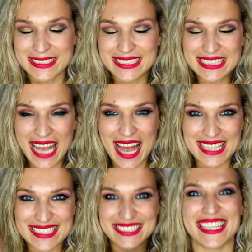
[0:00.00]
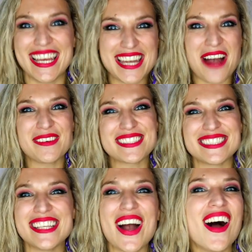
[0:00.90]
Yes. And I will
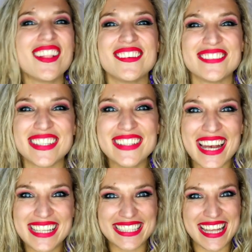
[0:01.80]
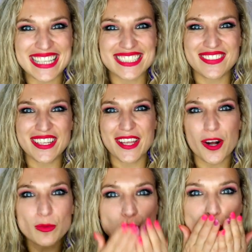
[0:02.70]
see all of you in the next
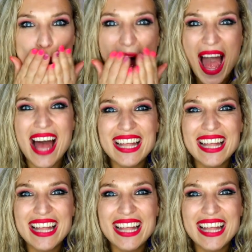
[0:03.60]
video. Mwah!